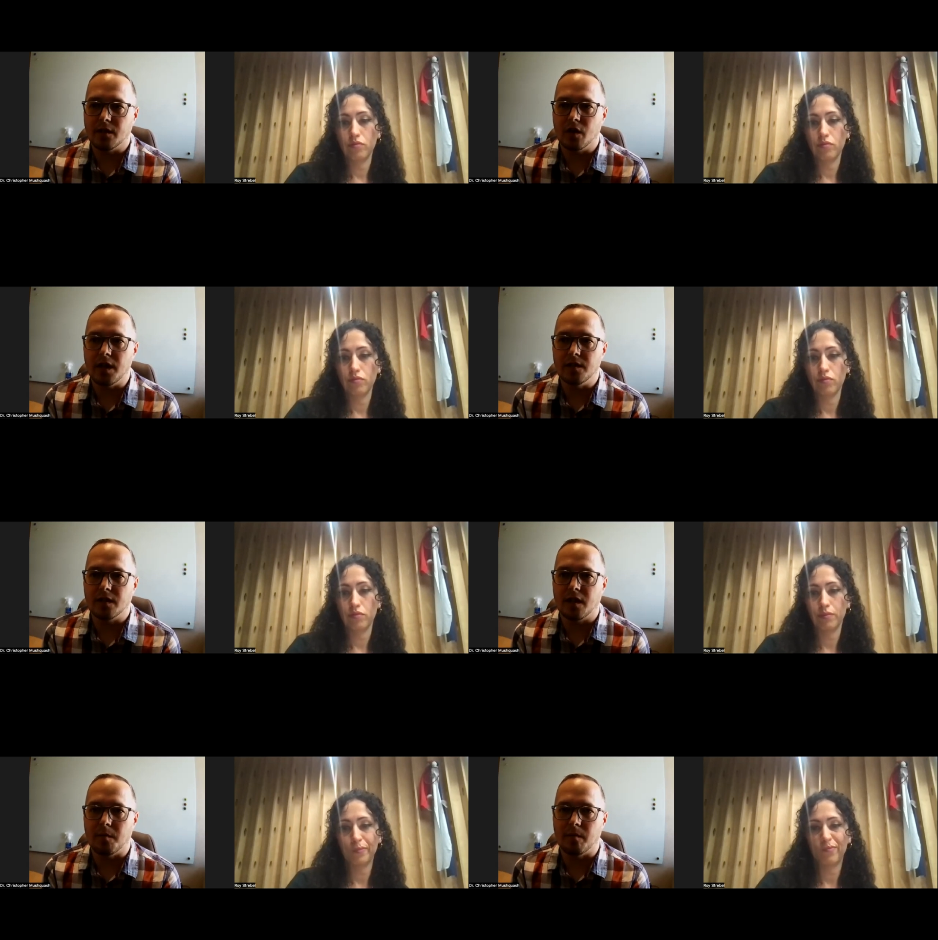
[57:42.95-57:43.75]
Speaker 1: trainees
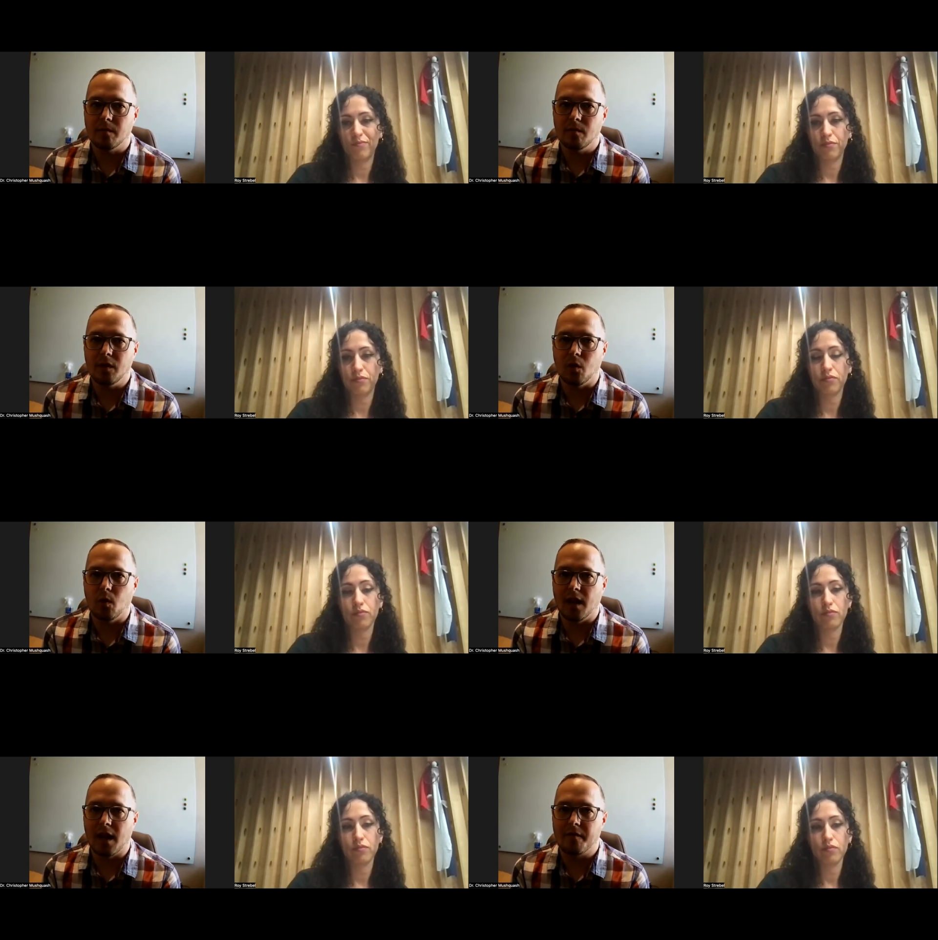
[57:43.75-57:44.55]
that come, you know,
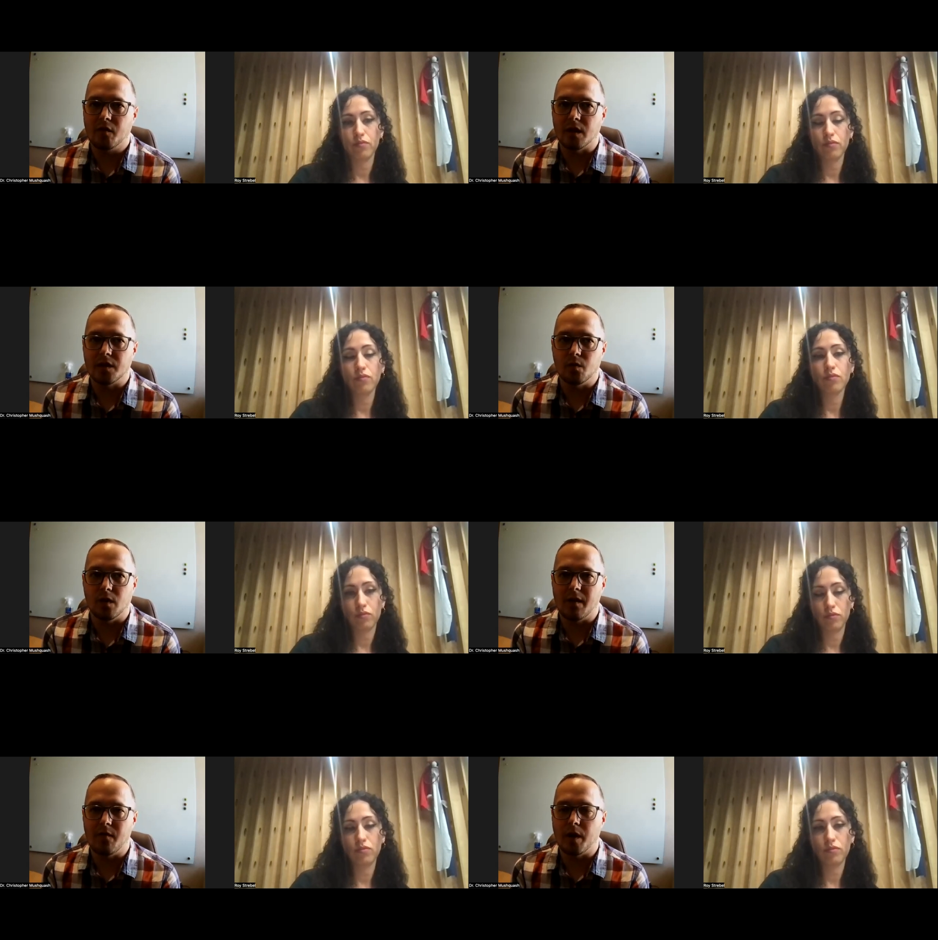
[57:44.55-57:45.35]
well after us
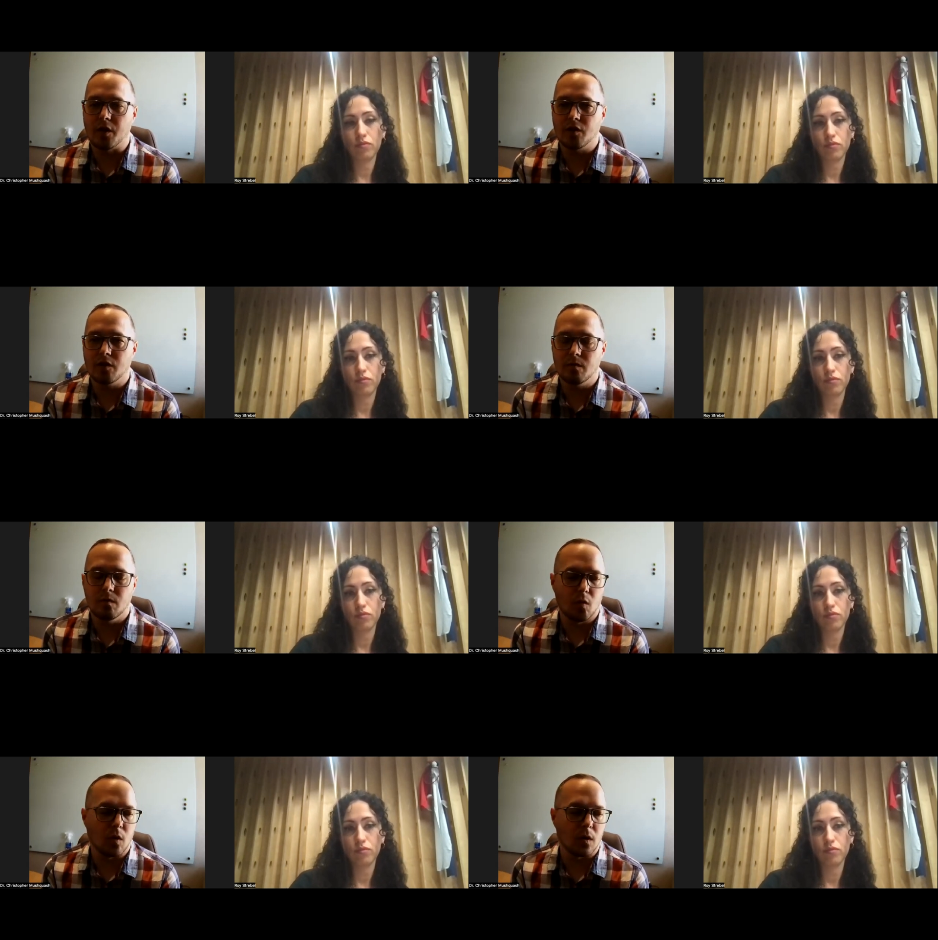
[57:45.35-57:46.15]
will have a much
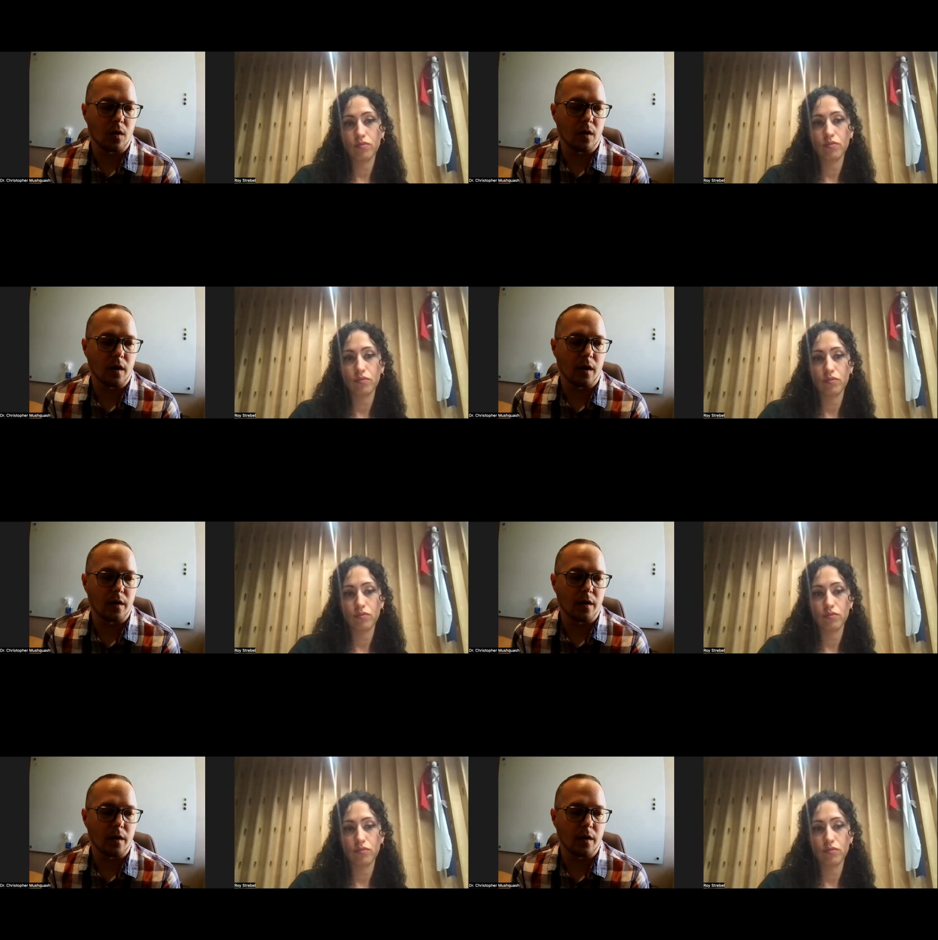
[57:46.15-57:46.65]
more